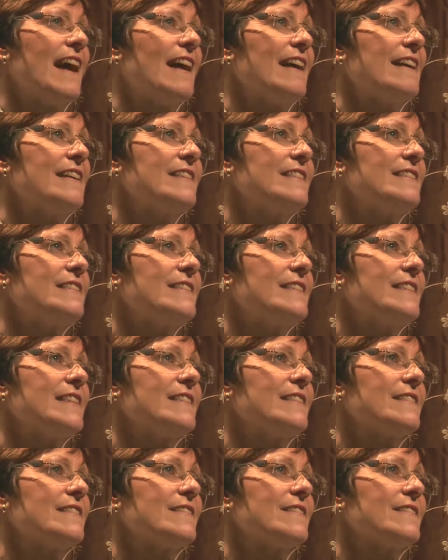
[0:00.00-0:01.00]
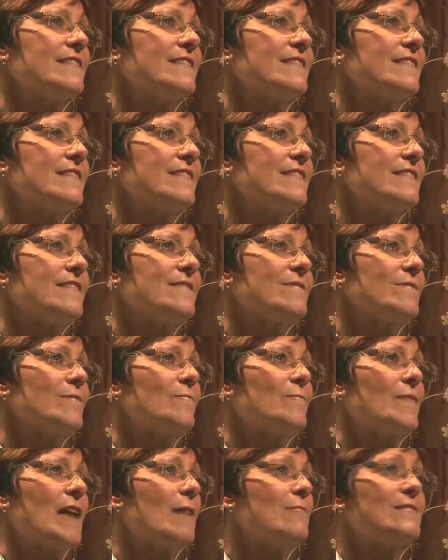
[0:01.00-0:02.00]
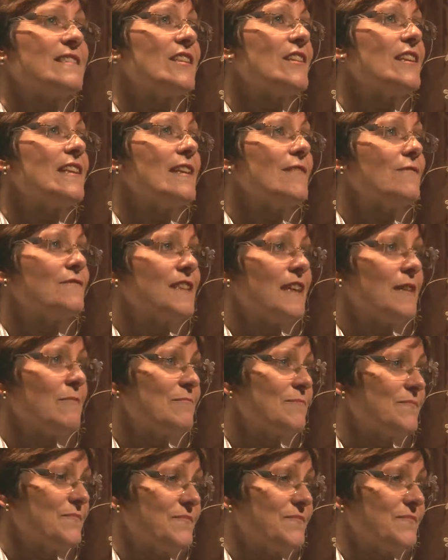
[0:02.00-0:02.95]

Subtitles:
and absolutely loved it.